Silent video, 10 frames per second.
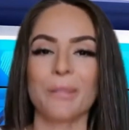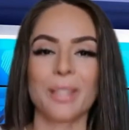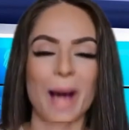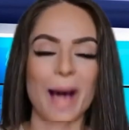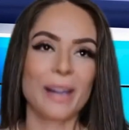
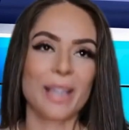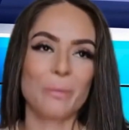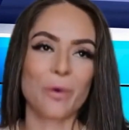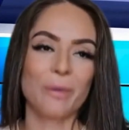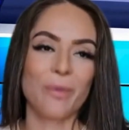The high
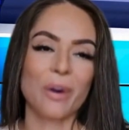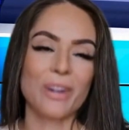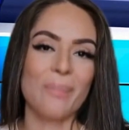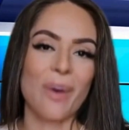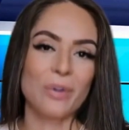number of
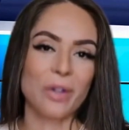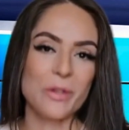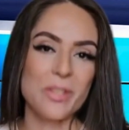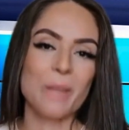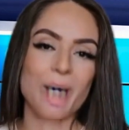early
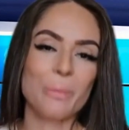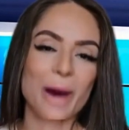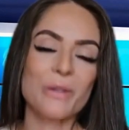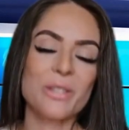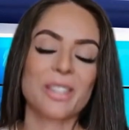voters,
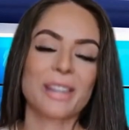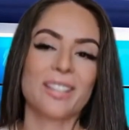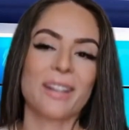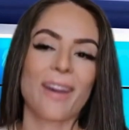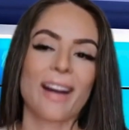about
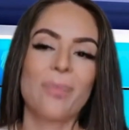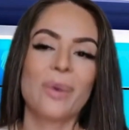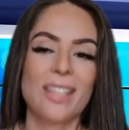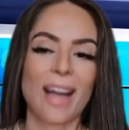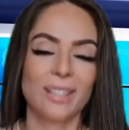
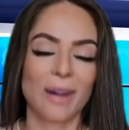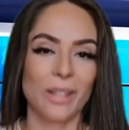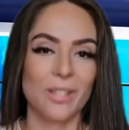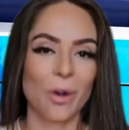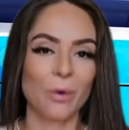65% of
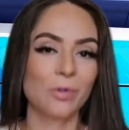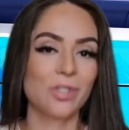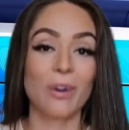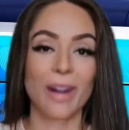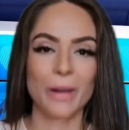the total
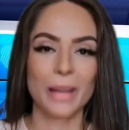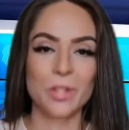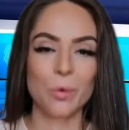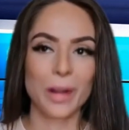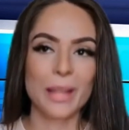turnout
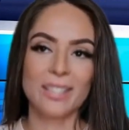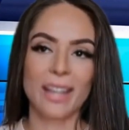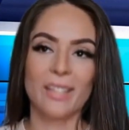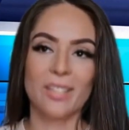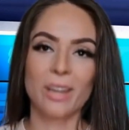in
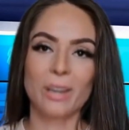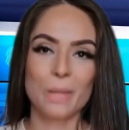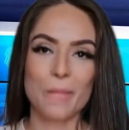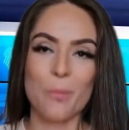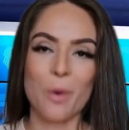
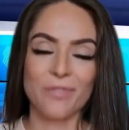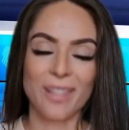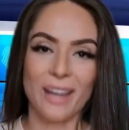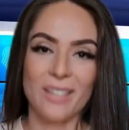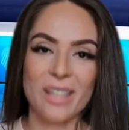2016,
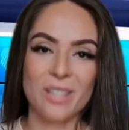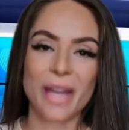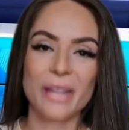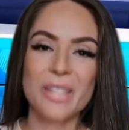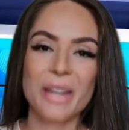reflects
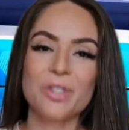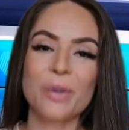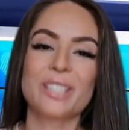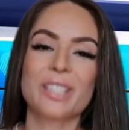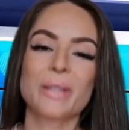intense
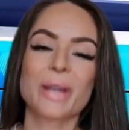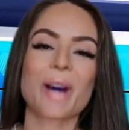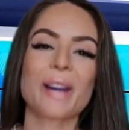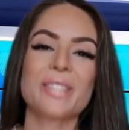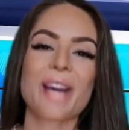interest in the
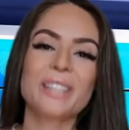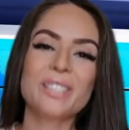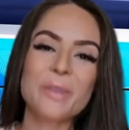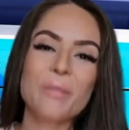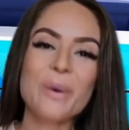
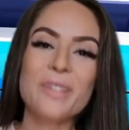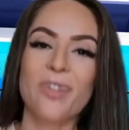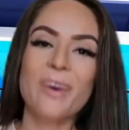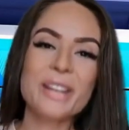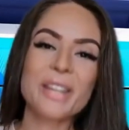contest, with
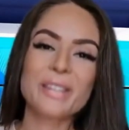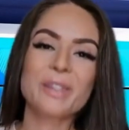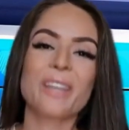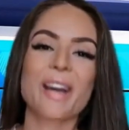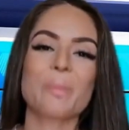3 days
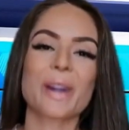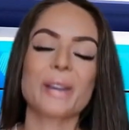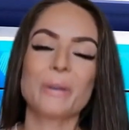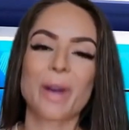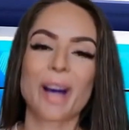of
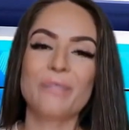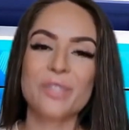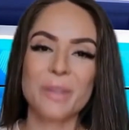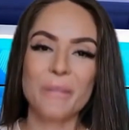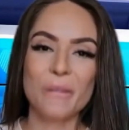campaigning
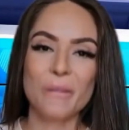left.